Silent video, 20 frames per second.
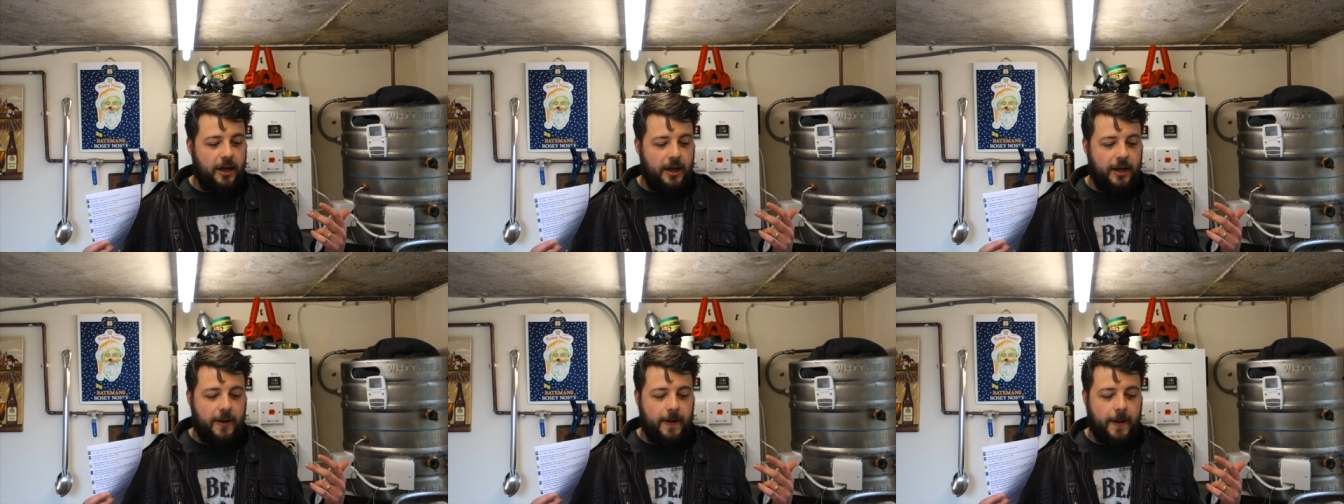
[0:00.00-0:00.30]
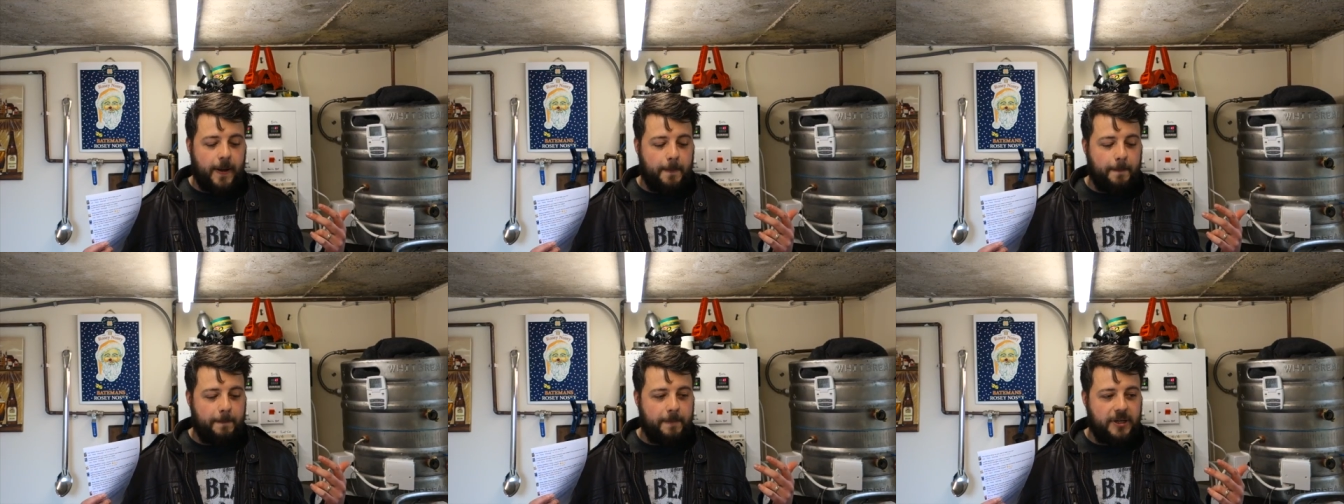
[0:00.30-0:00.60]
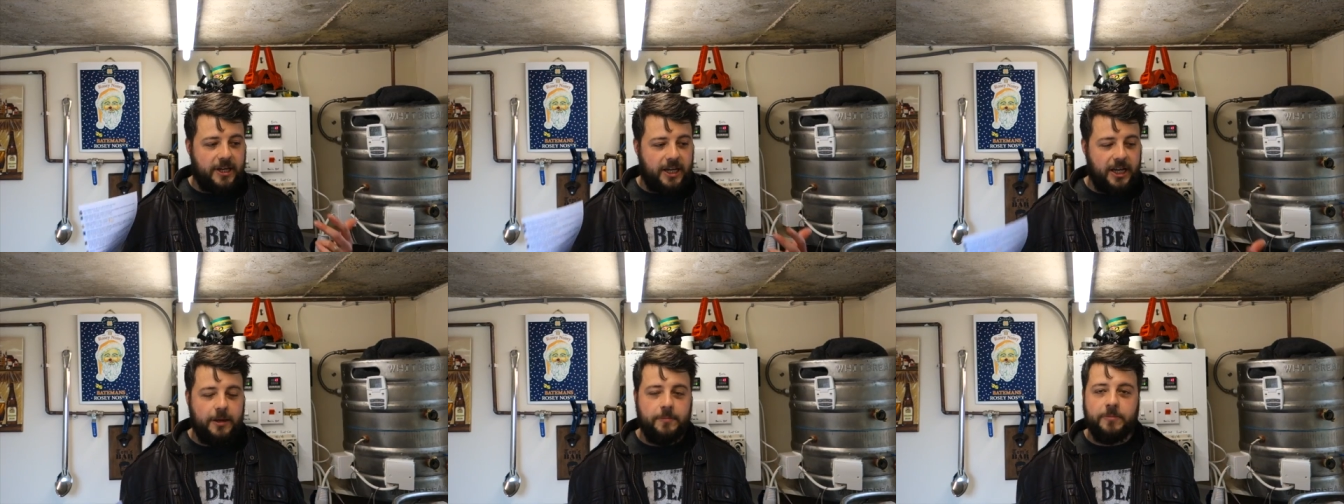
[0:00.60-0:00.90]
um,
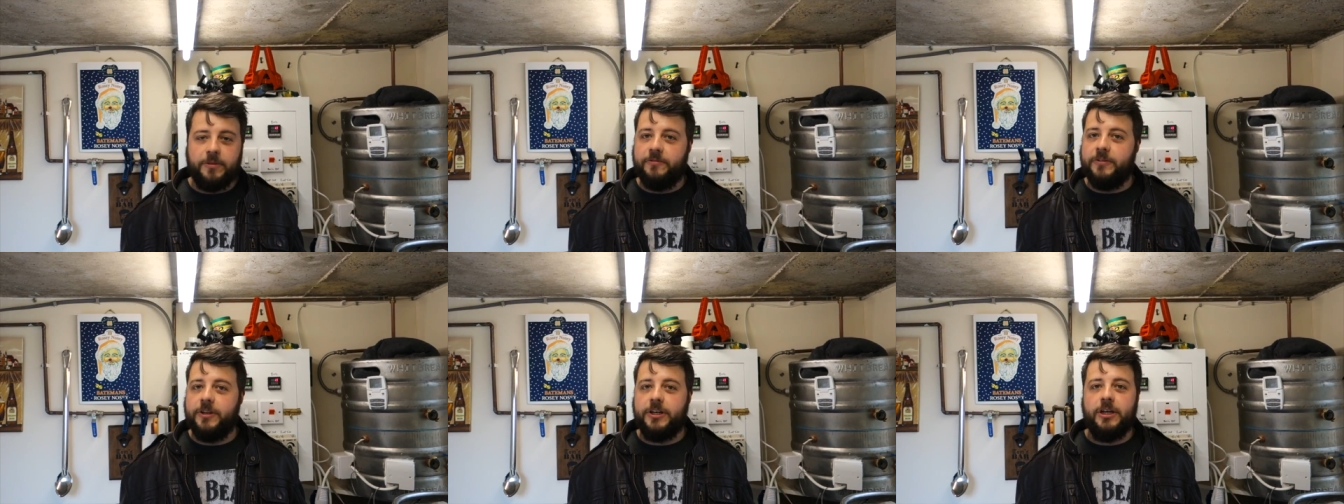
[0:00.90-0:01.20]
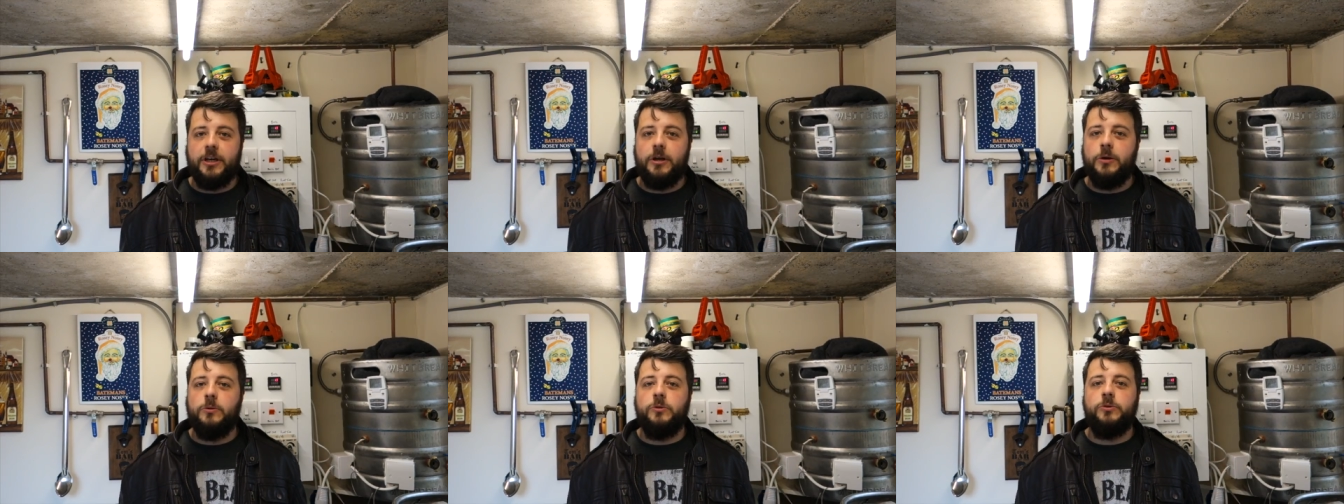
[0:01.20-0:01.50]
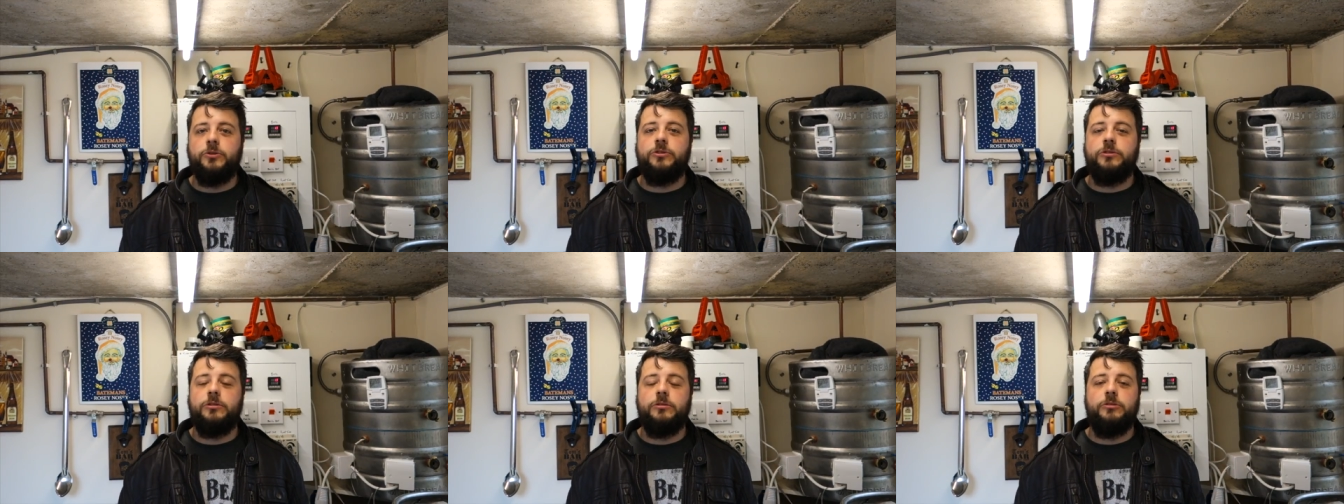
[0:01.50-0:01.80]
keep the
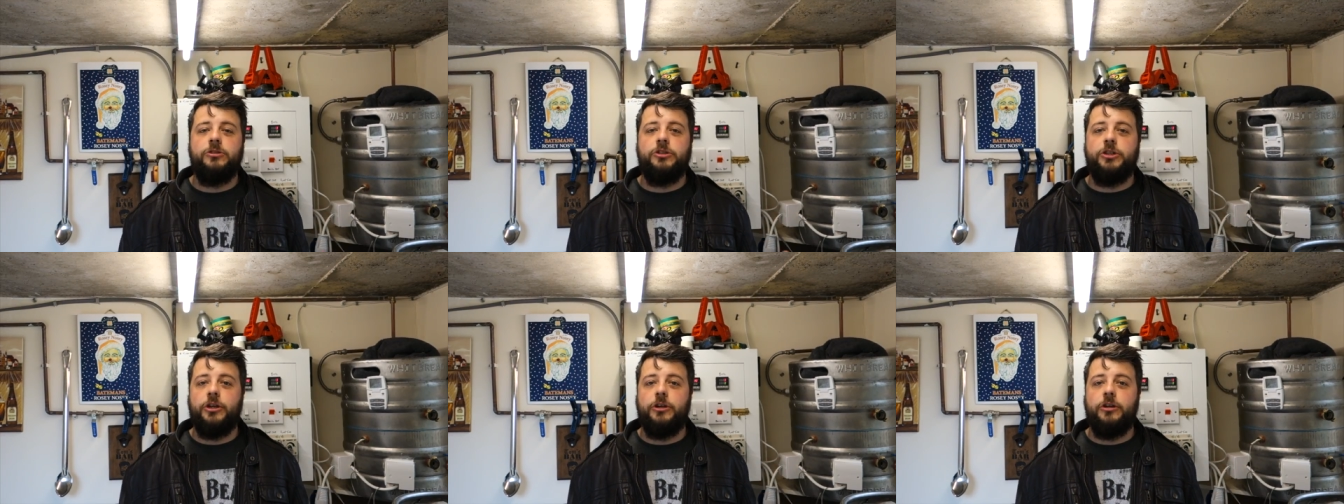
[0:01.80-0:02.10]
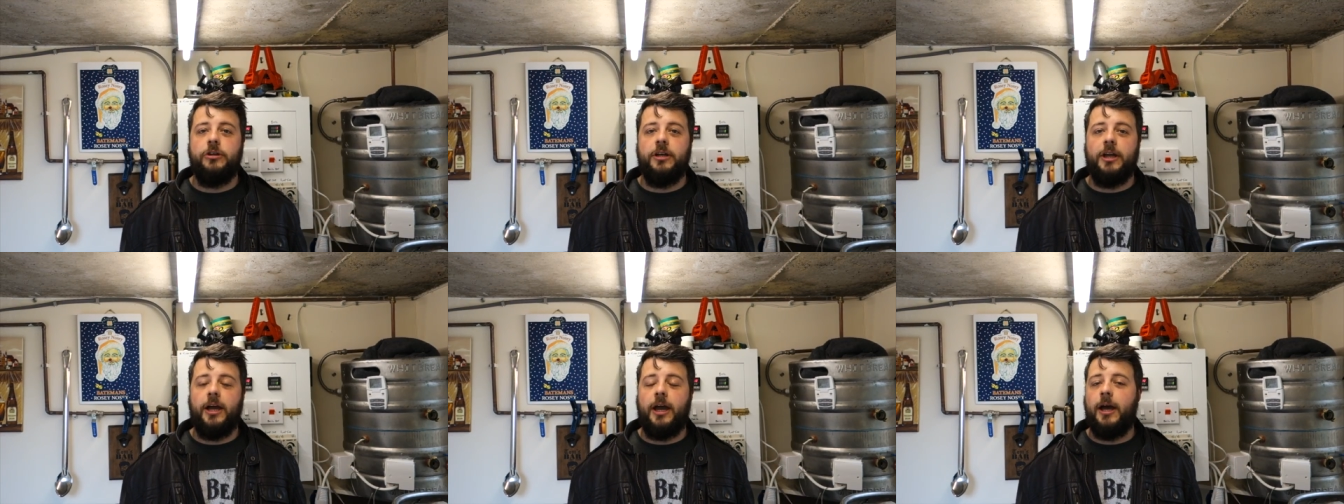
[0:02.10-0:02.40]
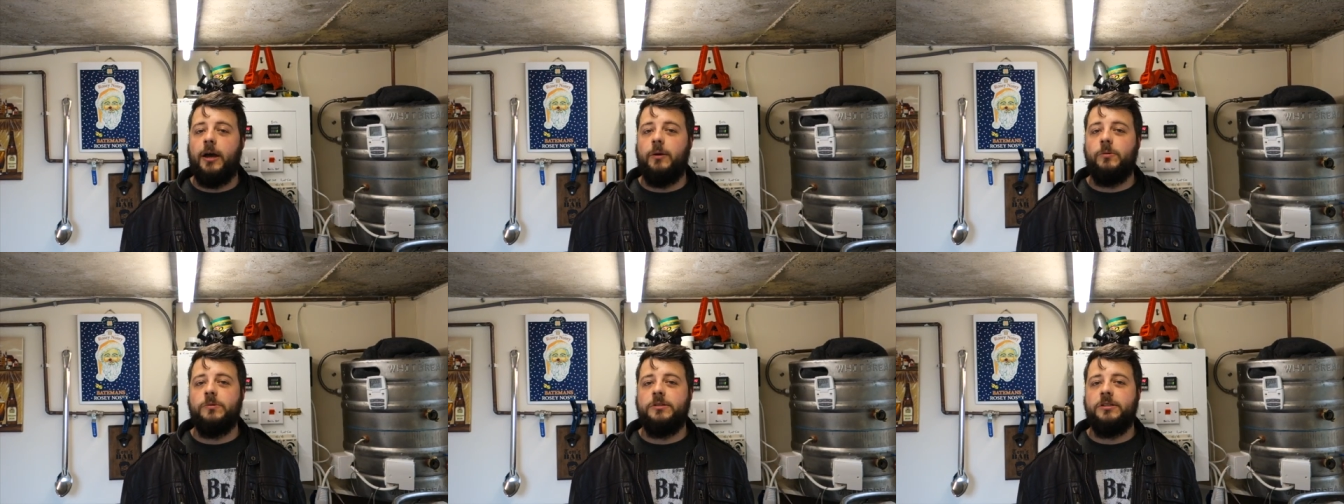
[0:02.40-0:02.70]
videos churning
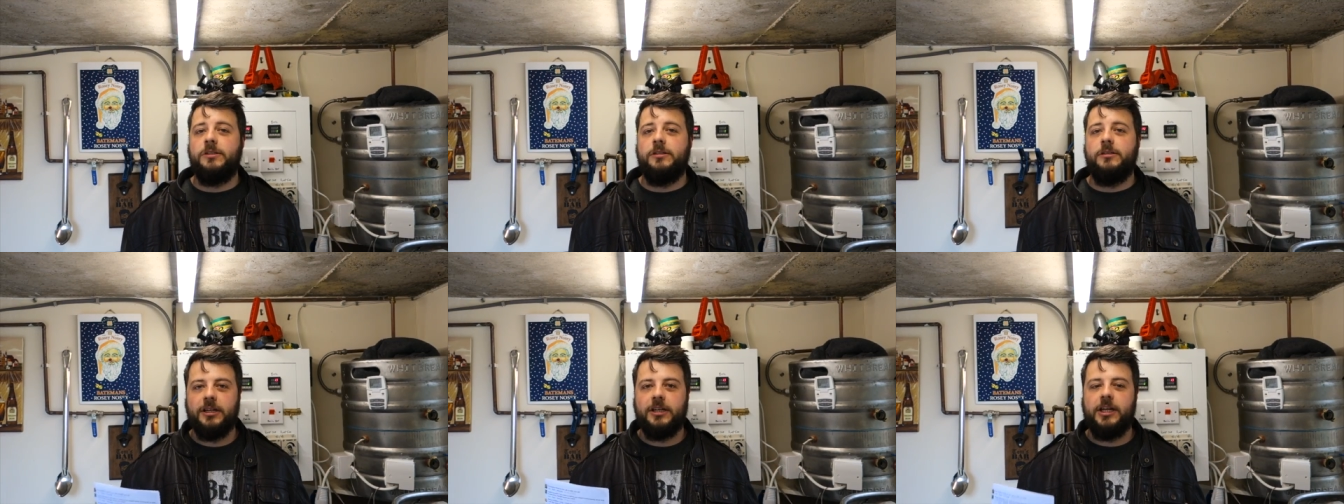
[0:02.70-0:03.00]
out,